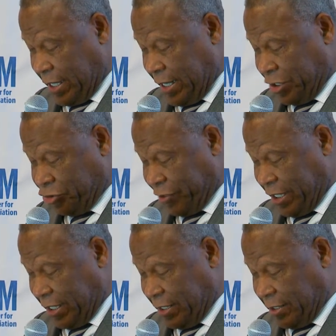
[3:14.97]
and
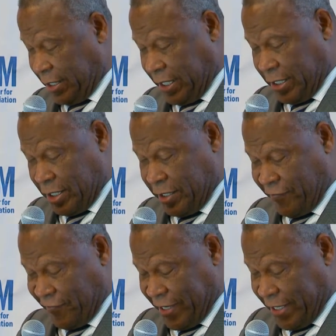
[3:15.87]
training in
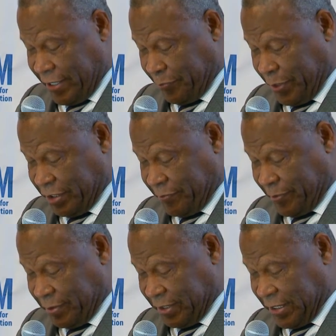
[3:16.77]
nonviolent
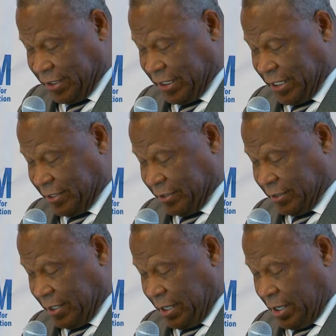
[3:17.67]
principles and
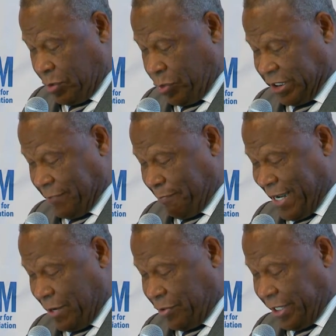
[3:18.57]
skills which
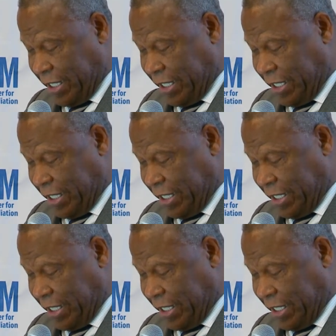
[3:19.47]
empower